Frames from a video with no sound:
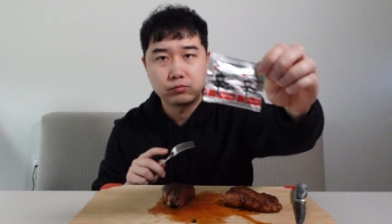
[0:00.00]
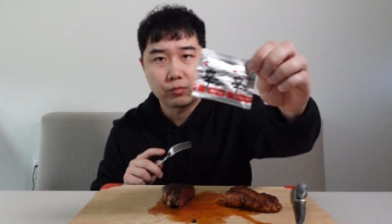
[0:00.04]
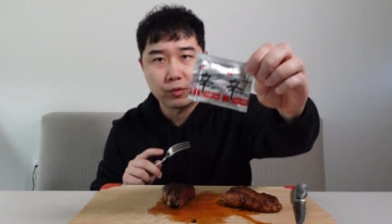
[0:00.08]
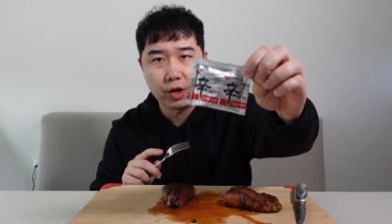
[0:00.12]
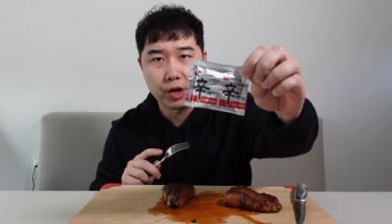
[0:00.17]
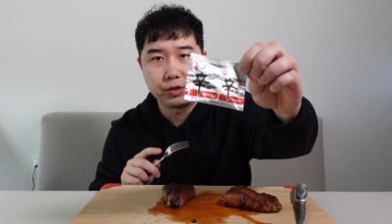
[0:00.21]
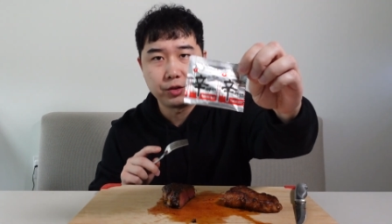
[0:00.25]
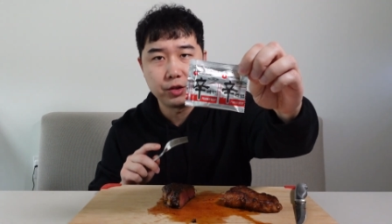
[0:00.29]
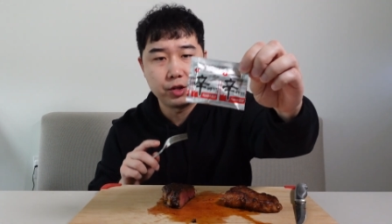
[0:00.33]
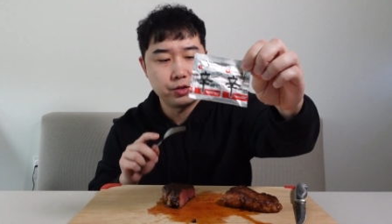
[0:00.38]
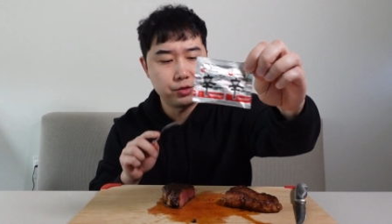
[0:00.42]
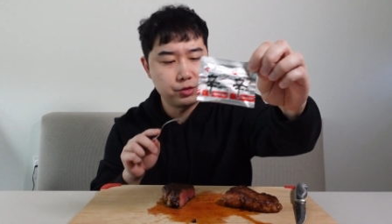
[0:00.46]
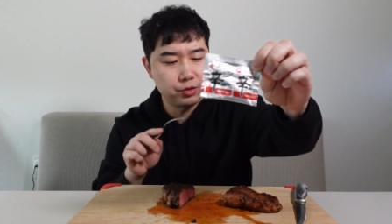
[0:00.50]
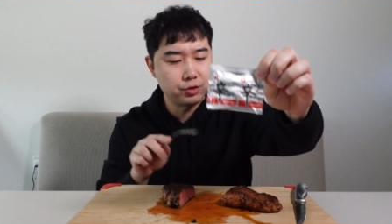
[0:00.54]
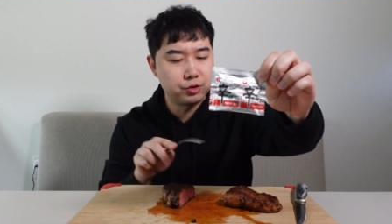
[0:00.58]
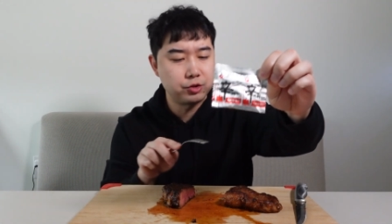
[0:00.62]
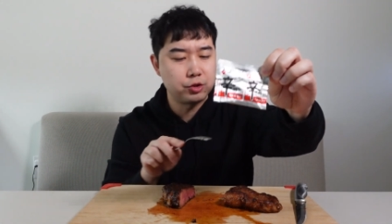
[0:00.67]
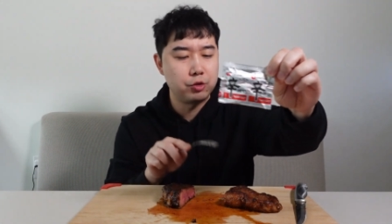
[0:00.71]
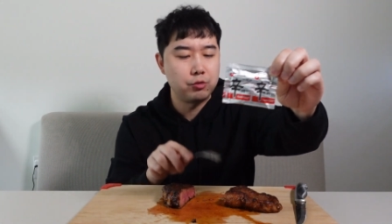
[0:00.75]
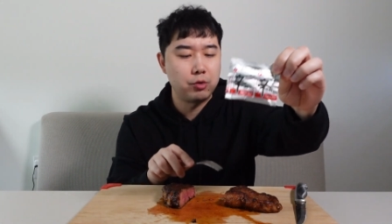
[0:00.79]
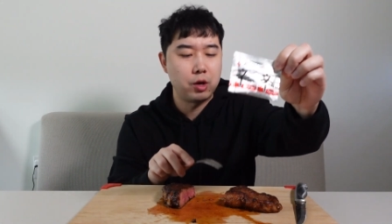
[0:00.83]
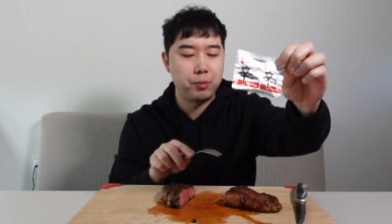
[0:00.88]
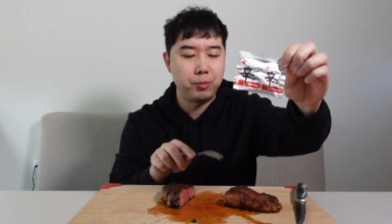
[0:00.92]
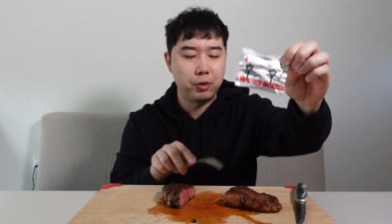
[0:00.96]
I taste the
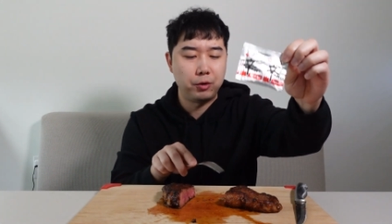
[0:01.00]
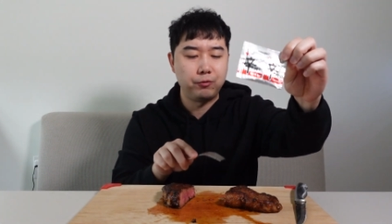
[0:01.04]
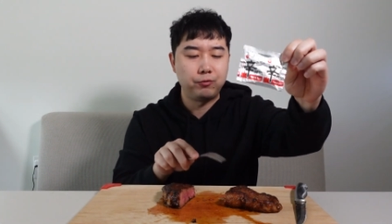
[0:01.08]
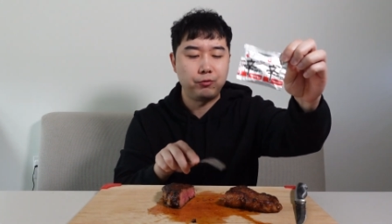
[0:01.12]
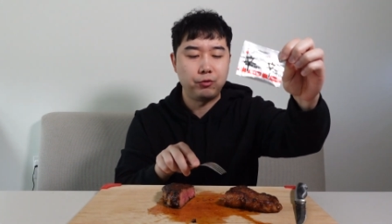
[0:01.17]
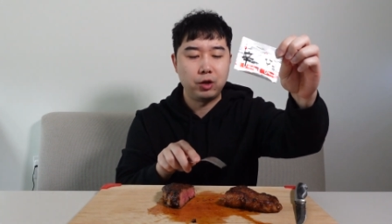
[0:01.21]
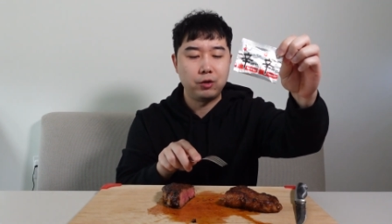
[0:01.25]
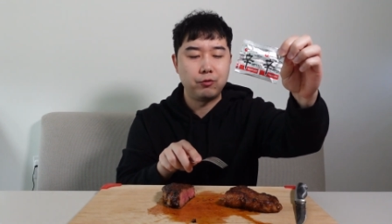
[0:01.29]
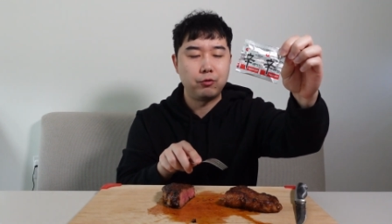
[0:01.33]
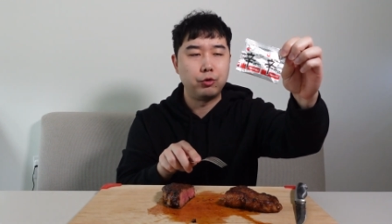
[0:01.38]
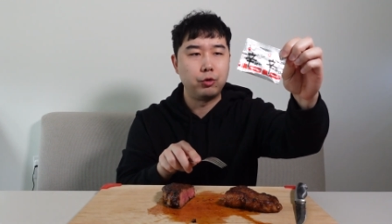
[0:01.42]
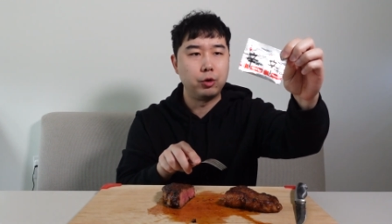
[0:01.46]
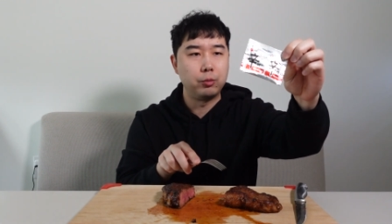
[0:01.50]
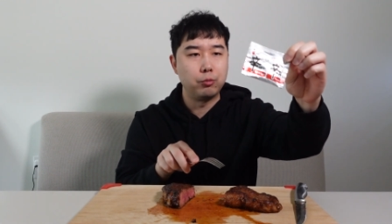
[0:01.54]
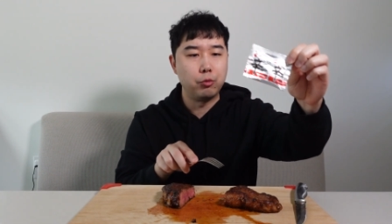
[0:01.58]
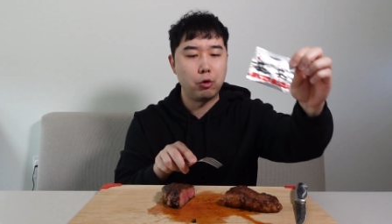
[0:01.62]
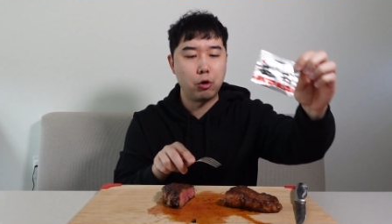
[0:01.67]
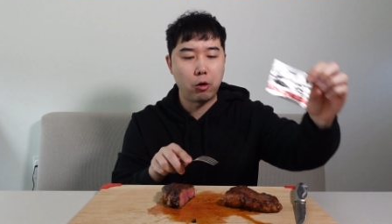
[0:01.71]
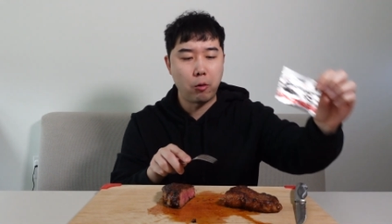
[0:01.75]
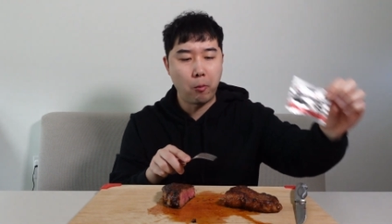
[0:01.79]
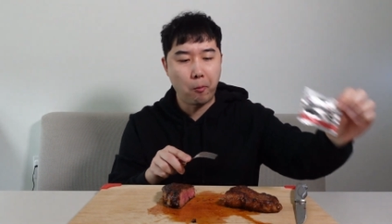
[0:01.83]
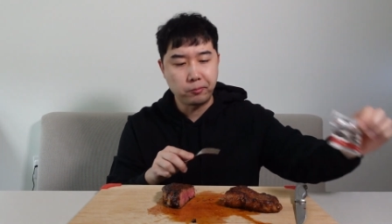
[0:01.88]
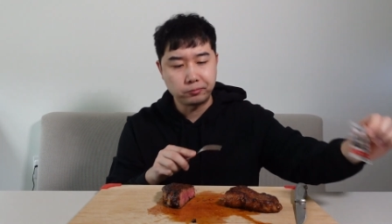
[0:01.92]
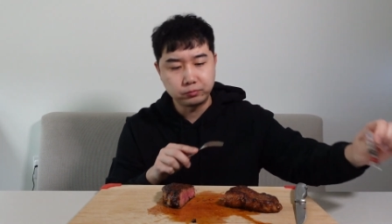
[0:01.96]
Shin Ramyun flavoring
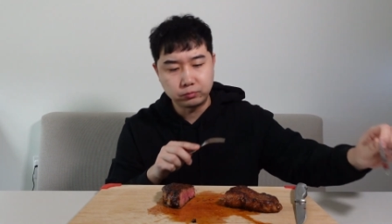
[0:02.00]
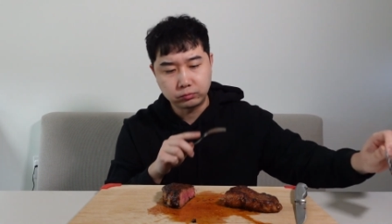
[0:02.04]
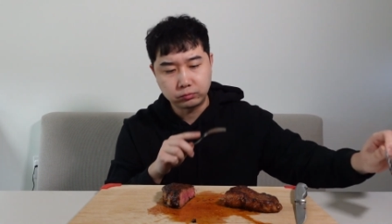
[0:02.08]
more